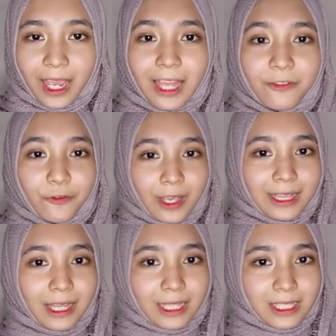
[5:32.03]

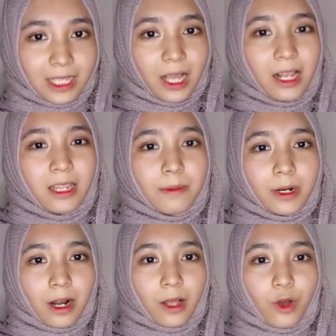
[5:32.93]
Advantage:
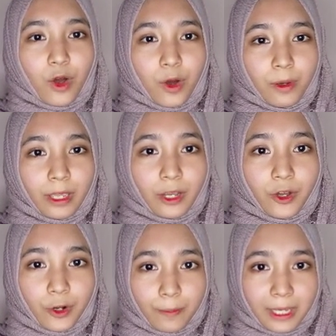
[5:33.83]
liberal
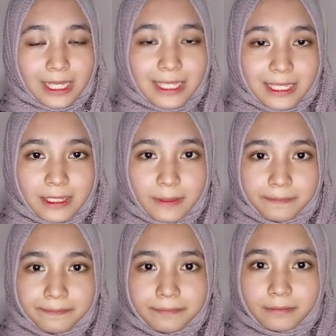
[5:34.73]
economic system.
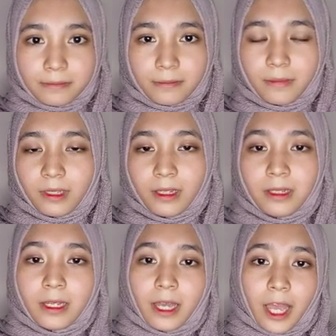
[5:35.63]

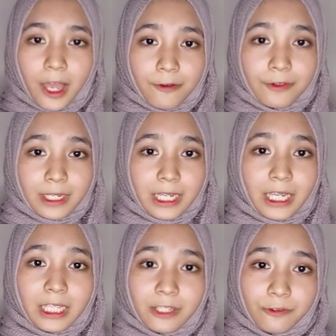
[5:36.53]
Every
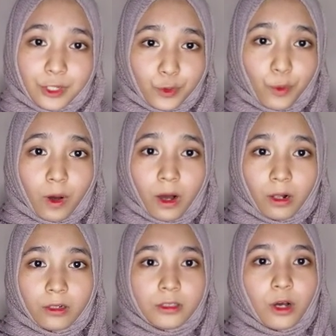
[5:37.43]

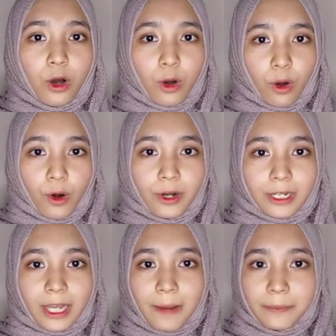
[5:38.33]
individual or
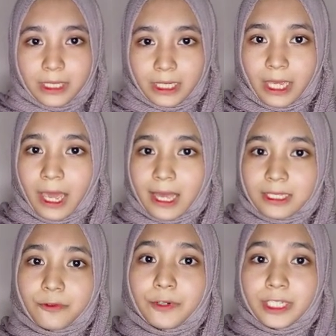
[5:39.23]
company
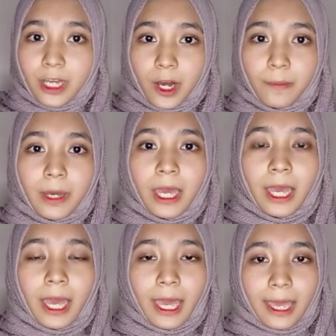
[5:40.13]
has freedom
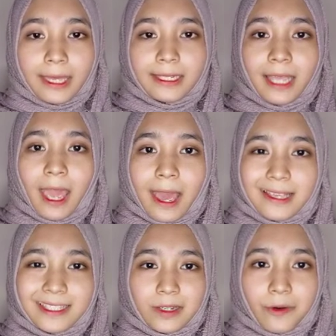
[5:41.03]
and
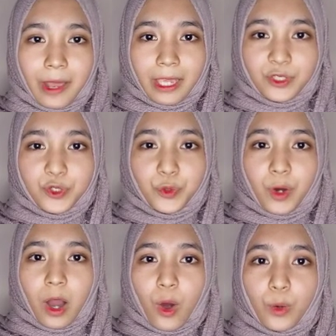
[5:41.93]
has the right to
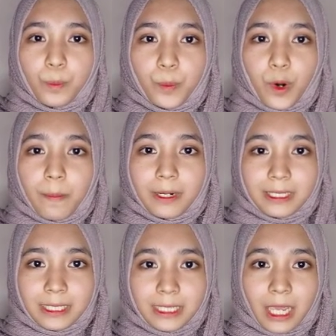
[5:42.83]
own
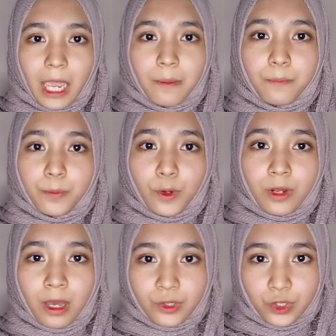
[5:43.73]
property and
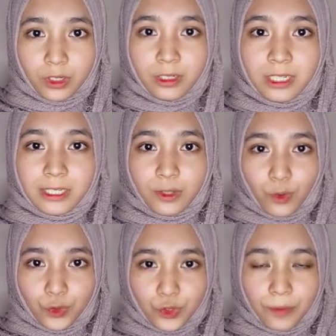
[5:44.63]
production
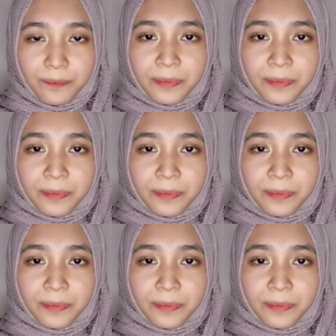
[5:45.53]
research